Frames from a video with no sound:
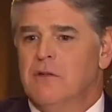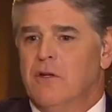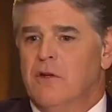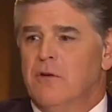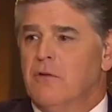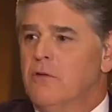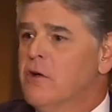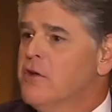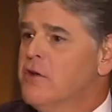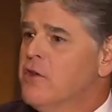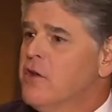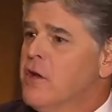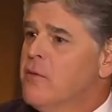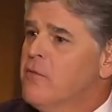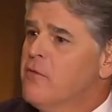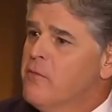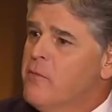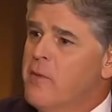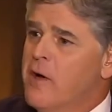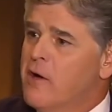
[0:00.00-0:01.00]
you know, look at the
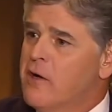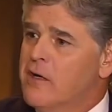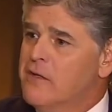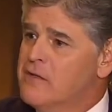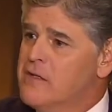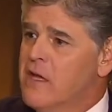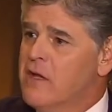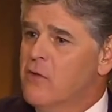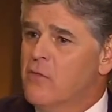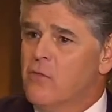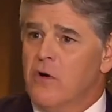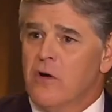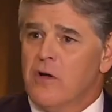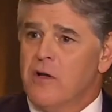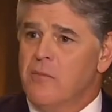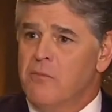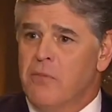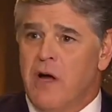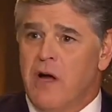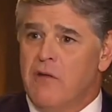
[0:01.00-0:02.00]
number of Americans out of work
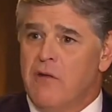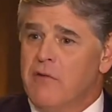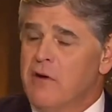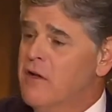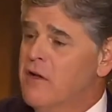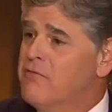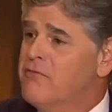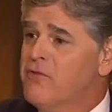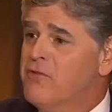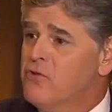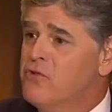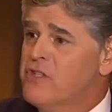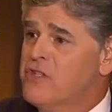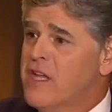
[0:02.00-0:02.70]
and poverty on food